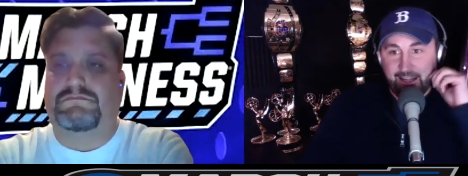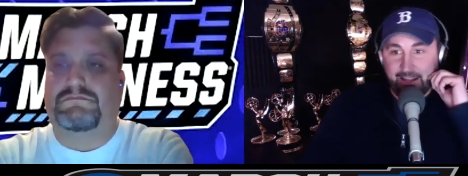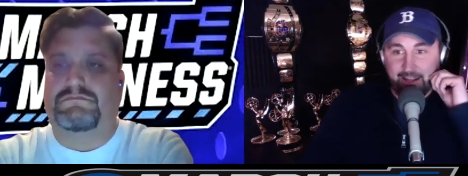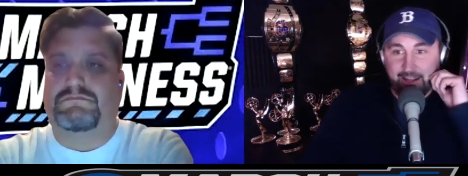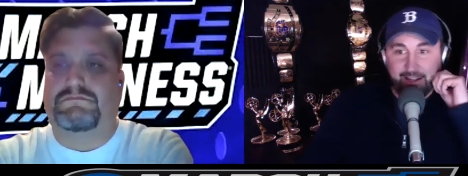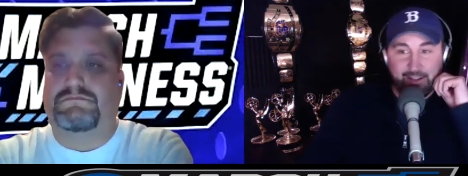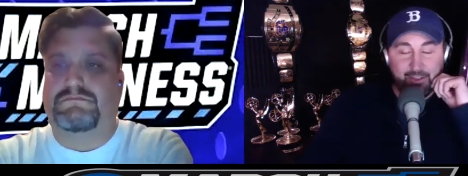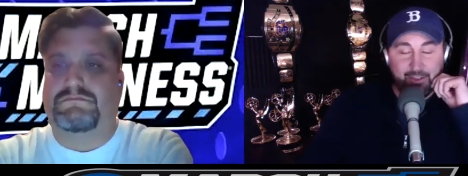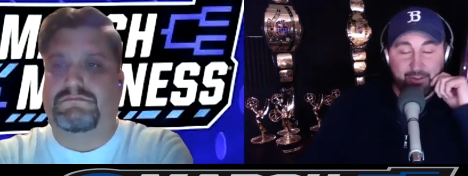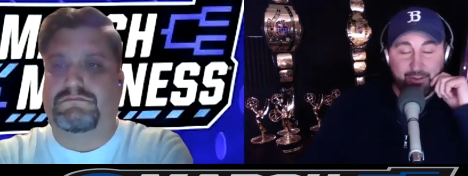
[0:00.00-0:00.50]

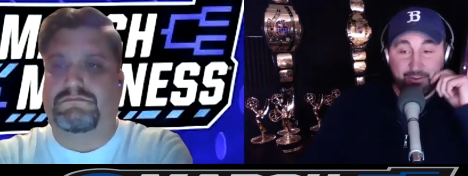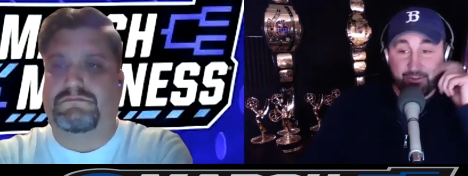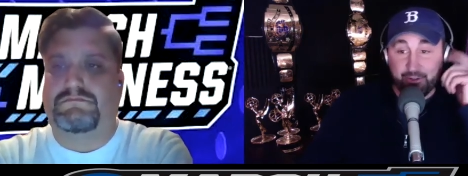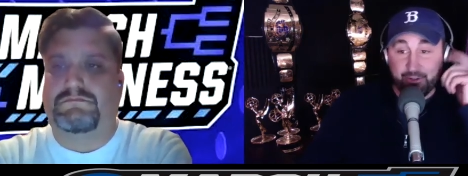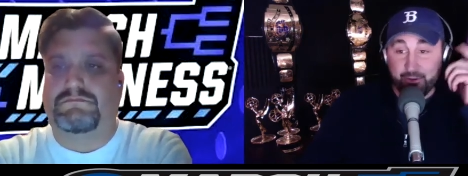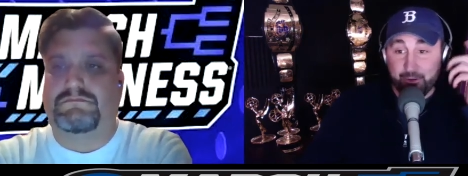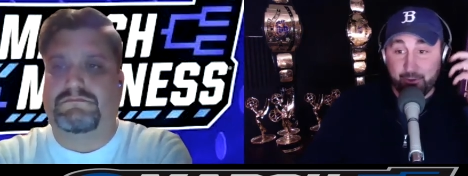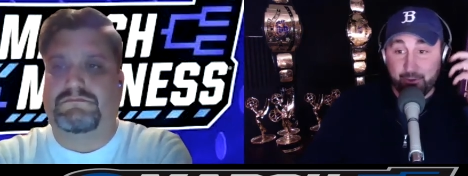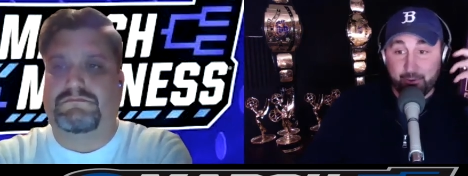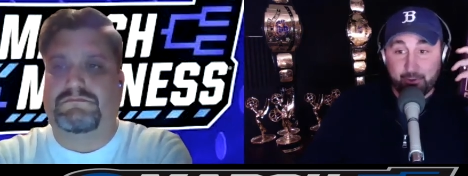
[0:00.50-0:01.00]
Speaker 1: They're
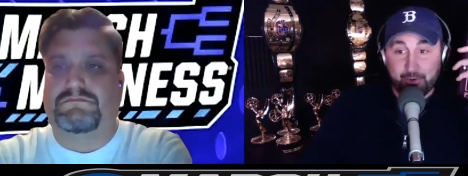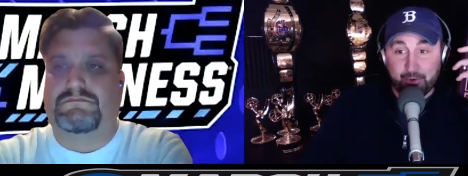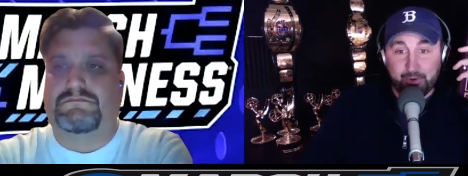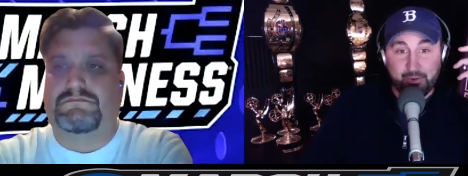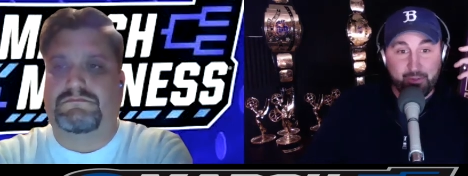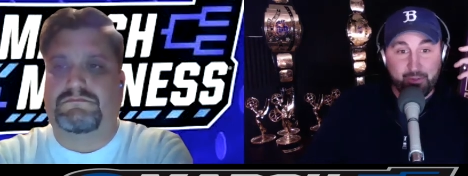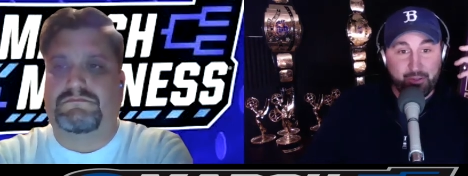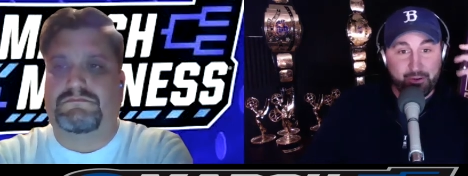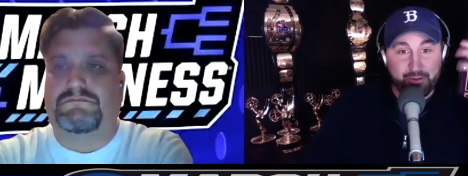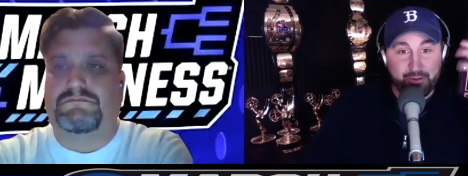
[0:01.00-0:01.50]
due.
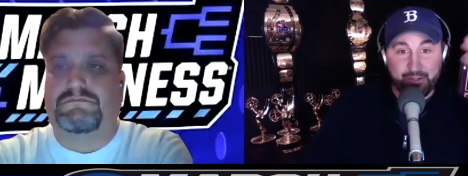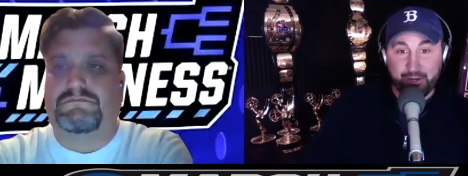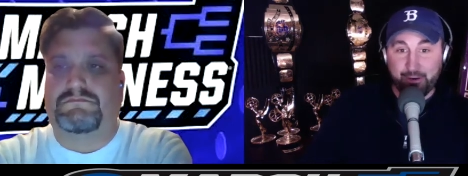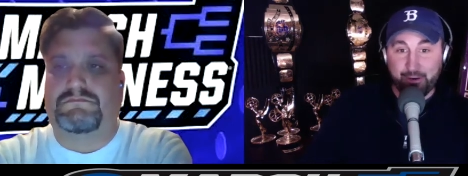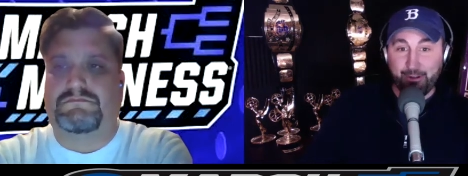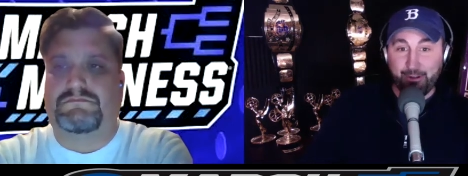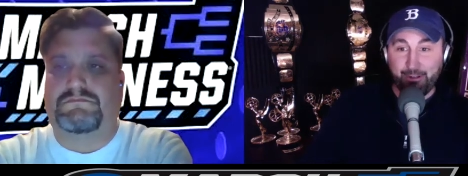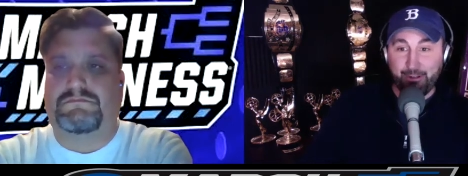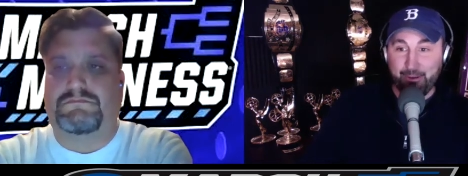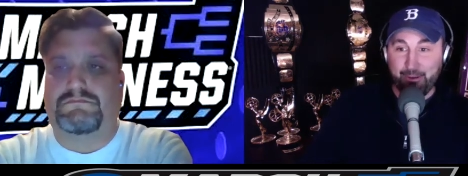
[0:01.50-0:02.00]
They're due to
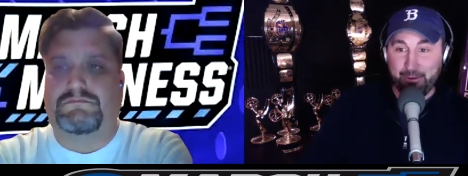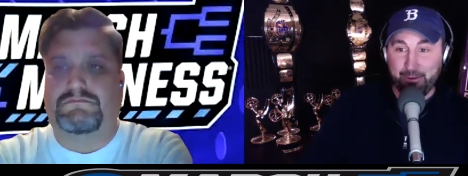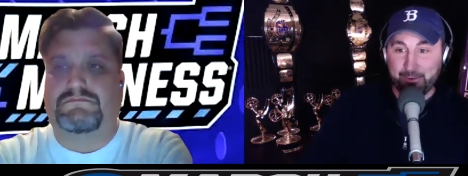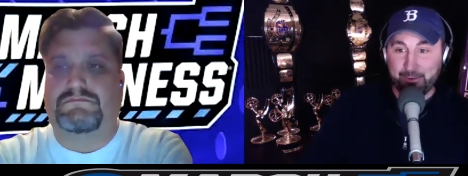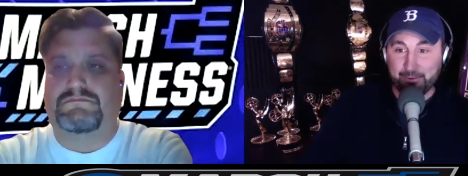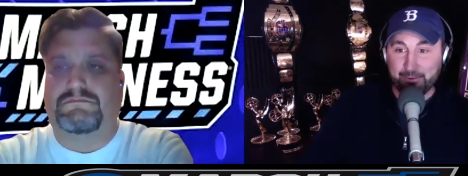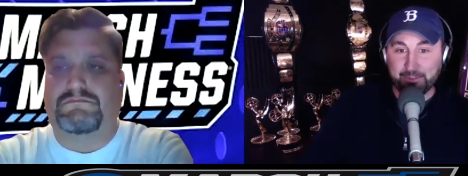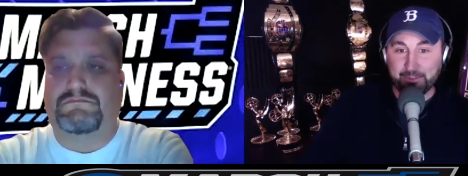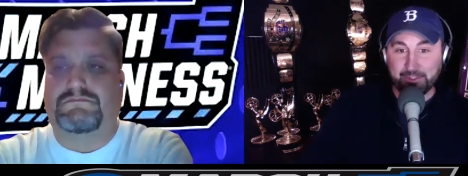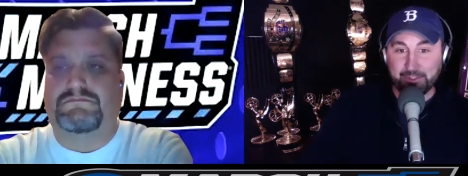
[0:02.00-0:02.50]

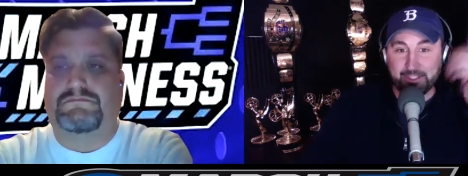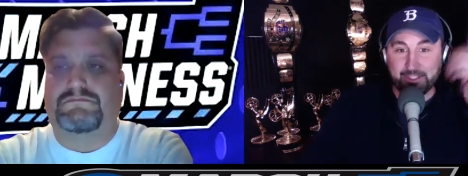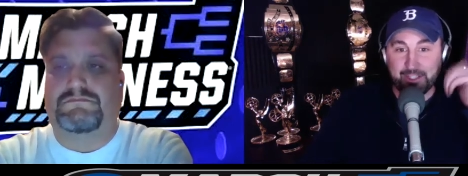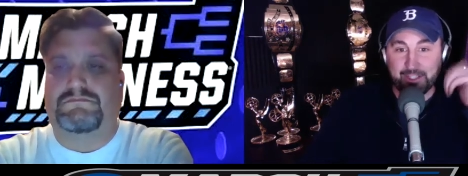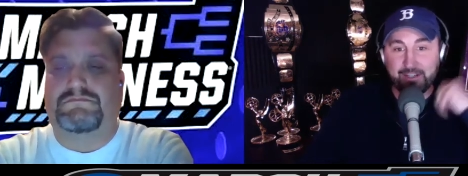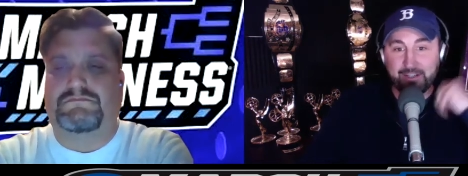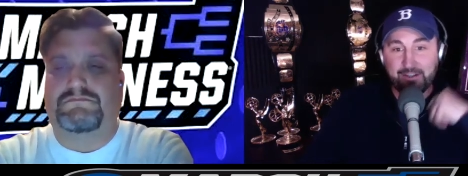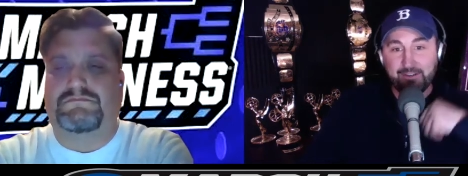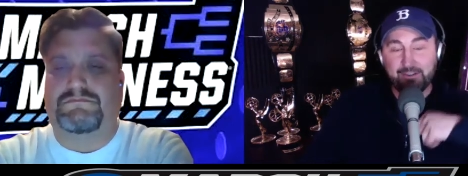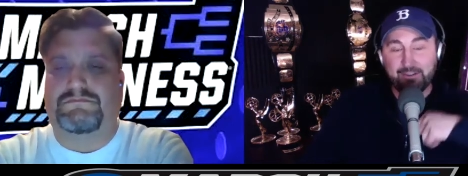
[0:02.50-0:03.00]
lose. You
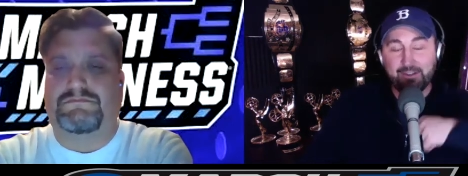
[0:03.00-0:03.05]
know,